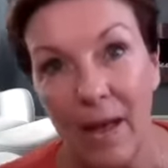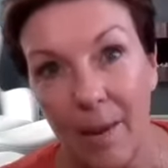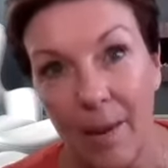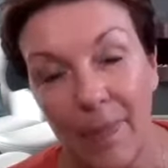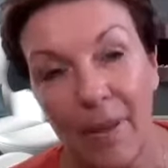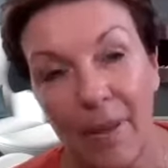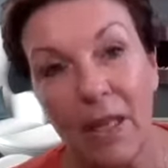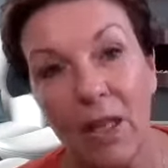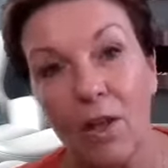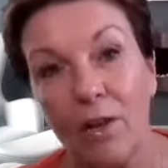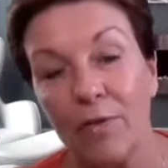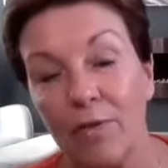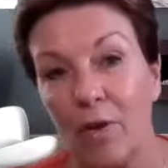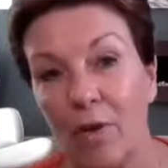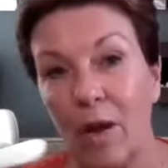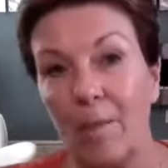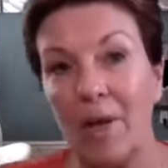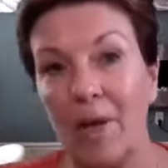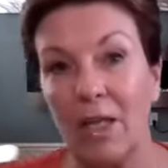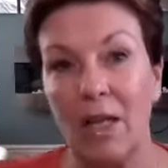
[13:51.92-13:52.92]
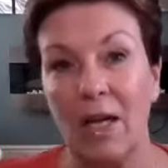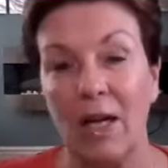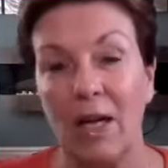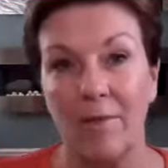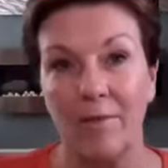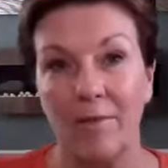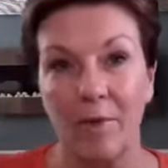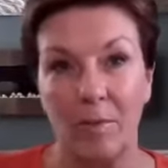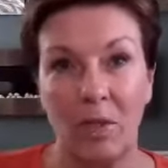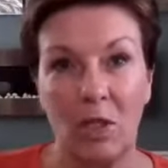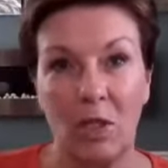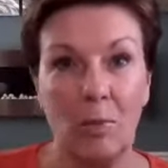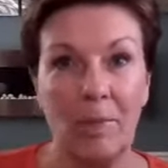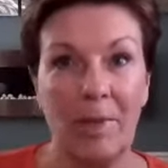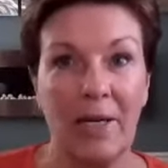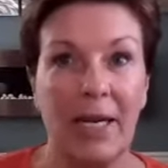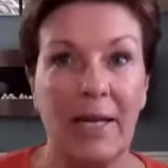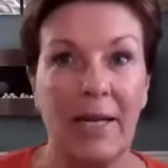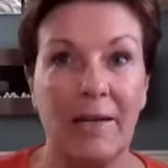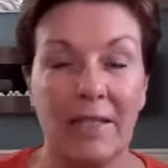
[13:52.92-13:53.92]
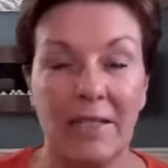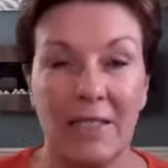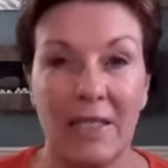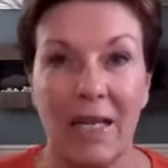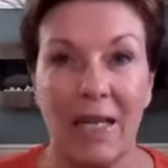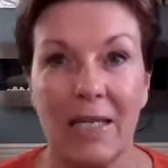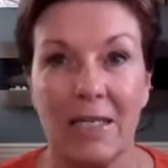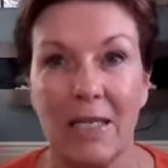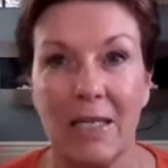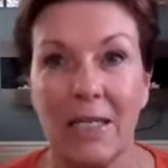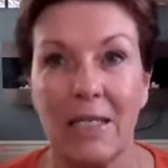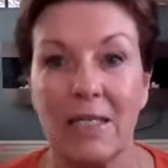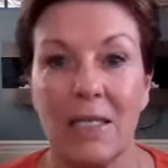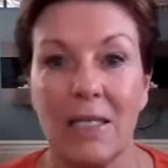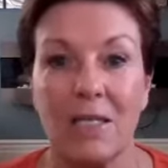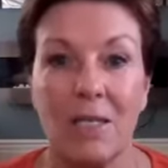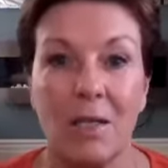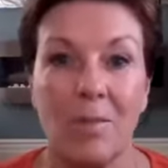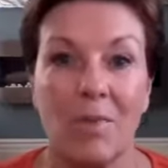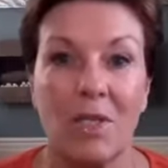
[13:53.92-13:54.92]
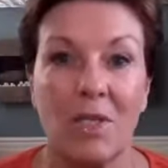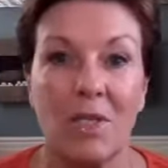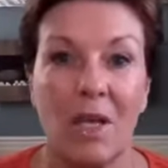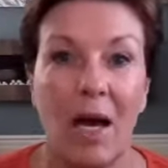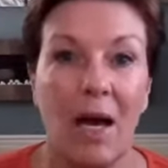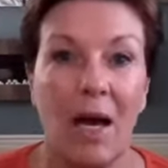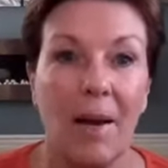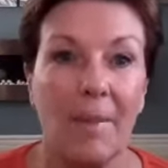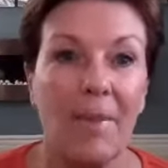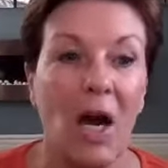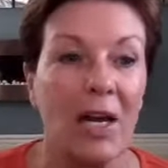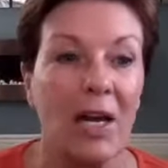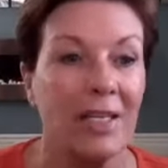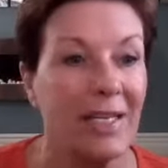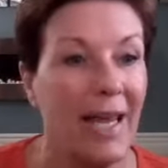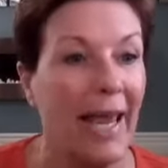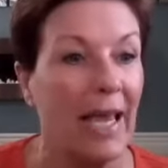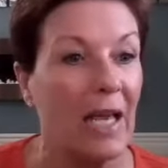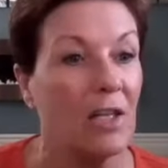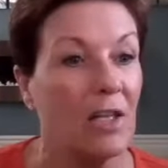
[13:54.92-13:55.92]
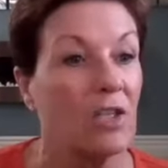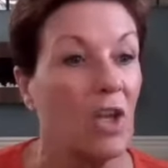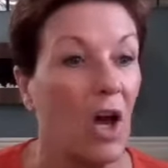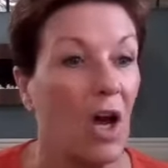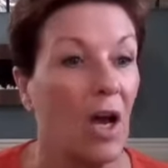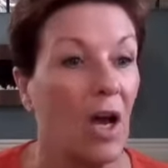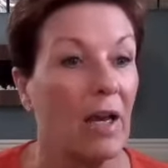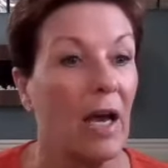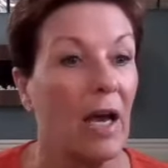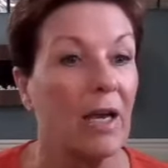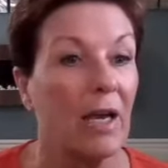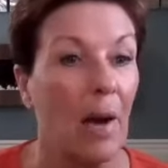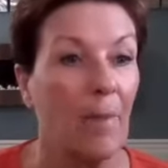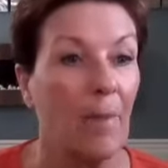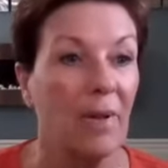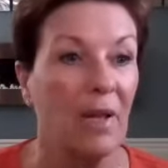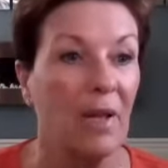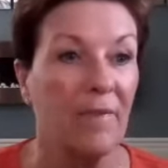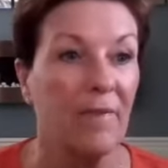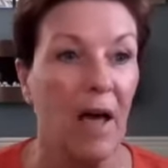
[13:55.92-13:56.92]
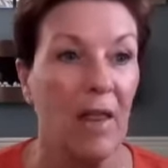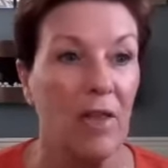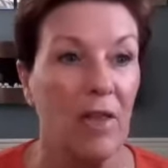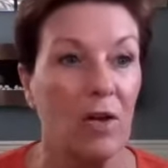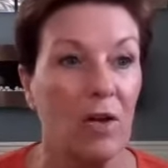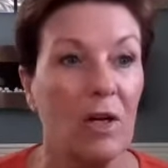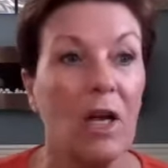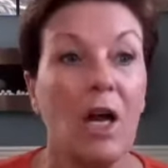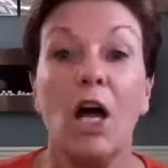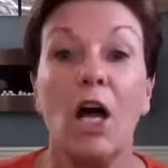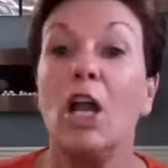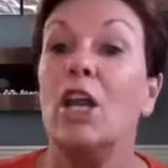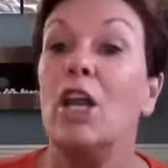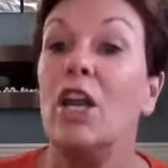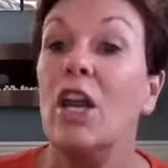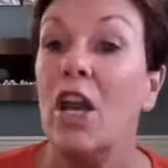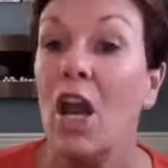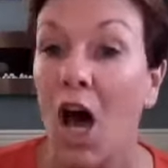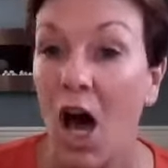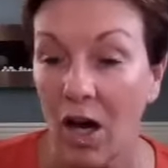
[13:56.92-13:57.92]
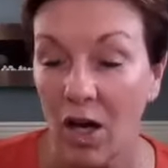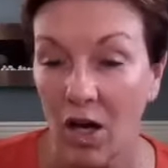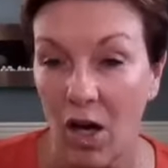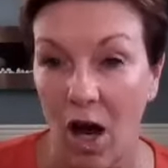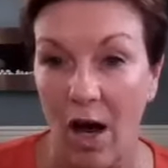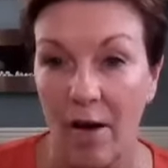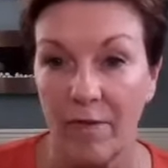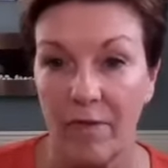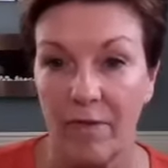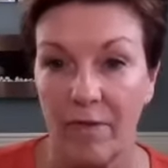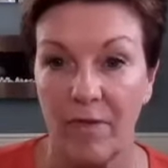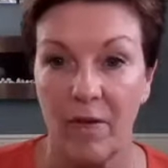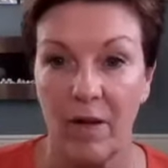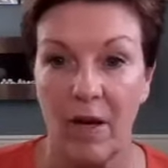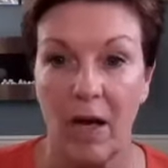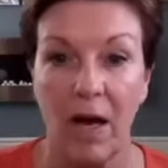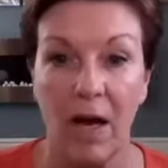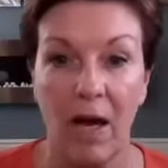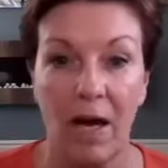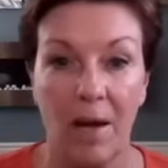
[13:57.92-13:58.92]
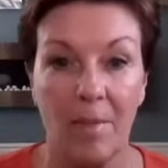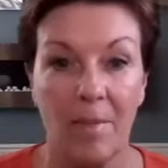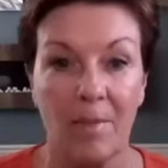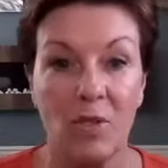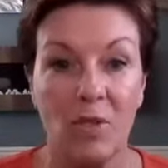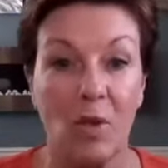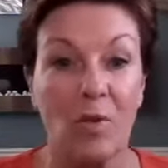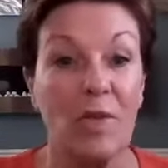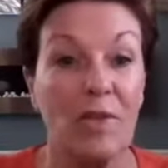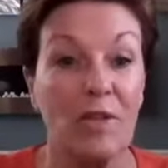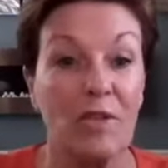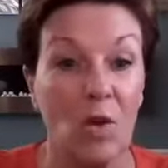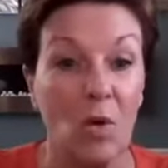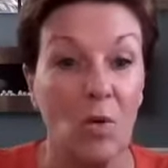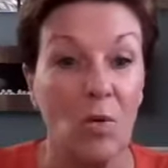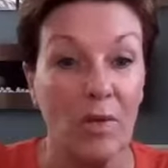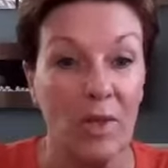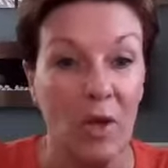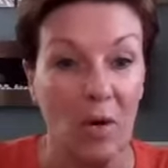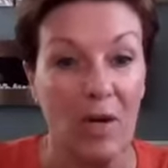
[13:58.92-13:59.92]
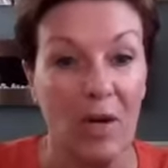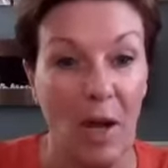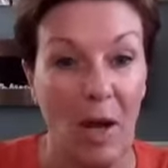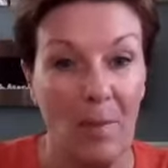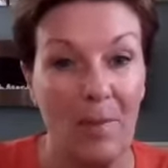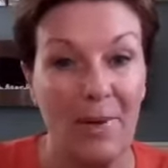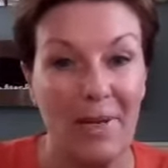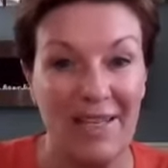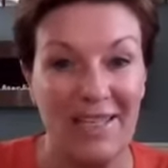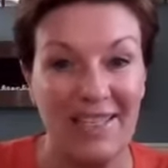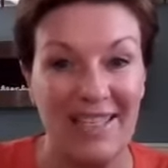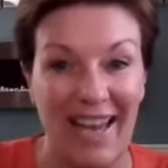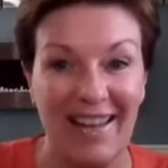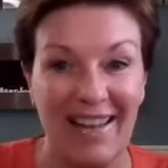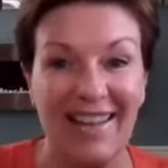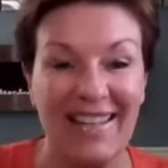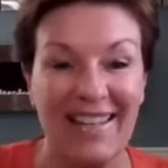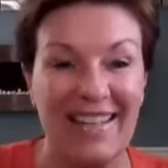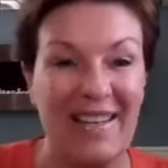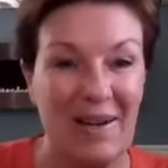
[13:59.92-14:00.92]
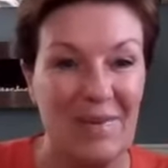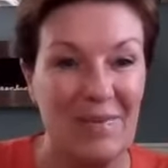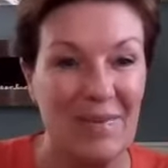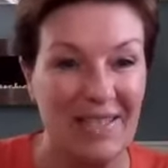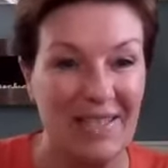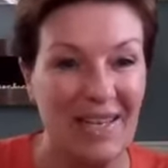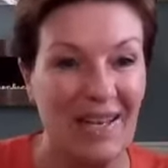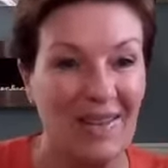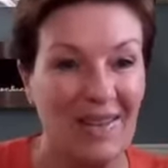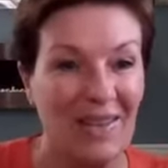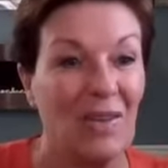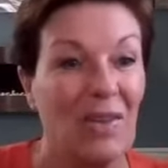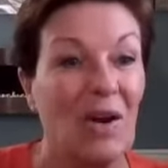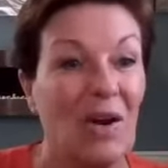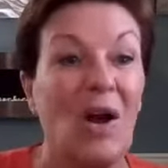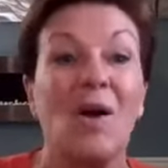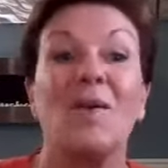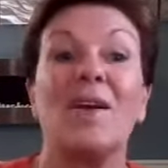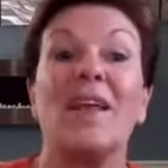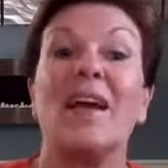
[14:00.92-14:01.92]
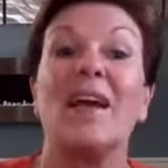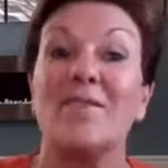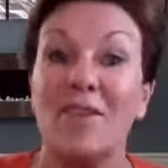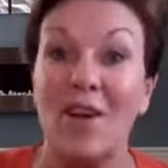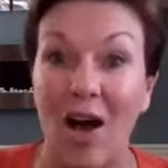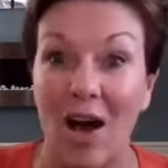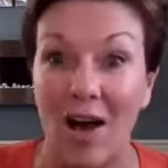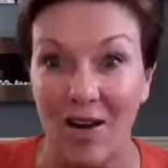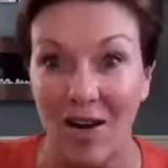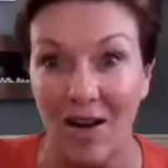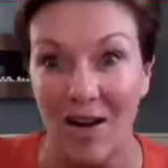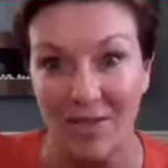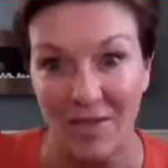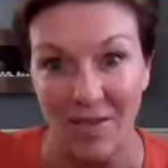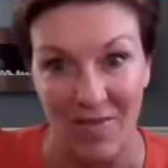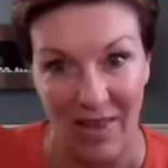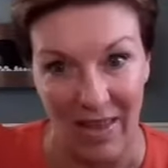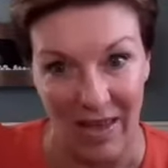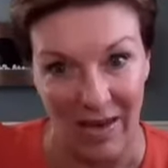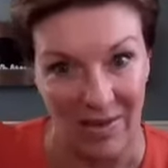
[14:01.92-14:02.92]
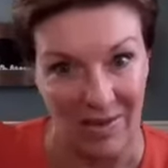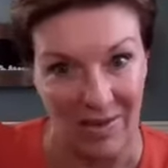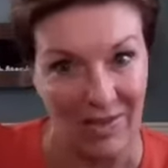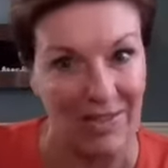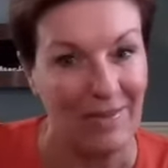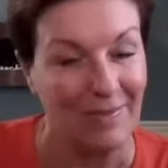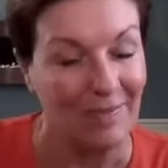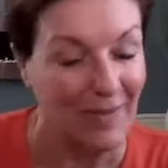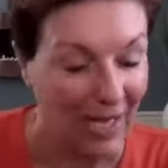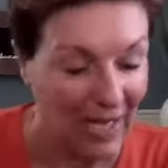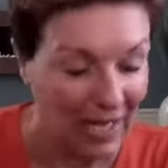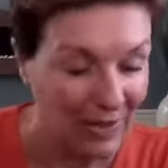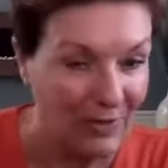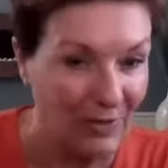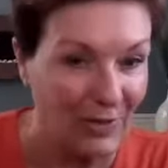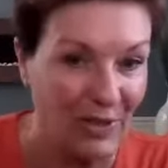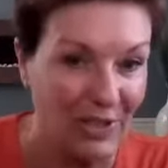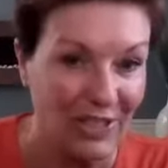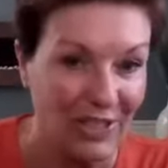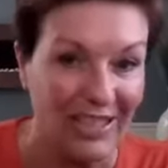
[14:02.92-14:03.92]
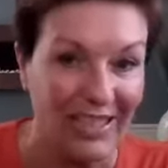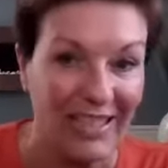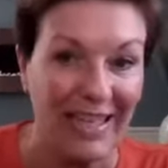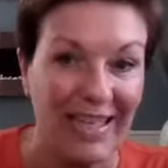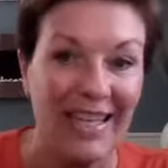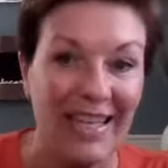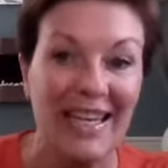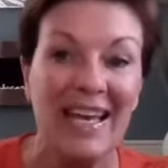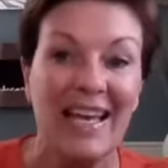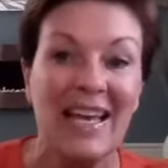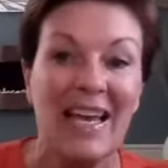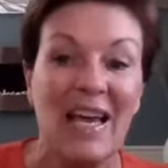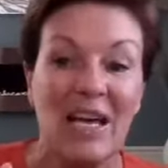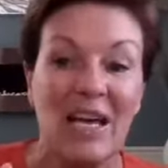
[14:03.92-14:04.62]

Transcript: uh, Bill from, uh, from Illuminate Aesthetic Skin Systems um, got his hands on a couple of other knockoff. Um, so, so there are companies, LED companies out there that already have knockoffs of theirs, unfortunately.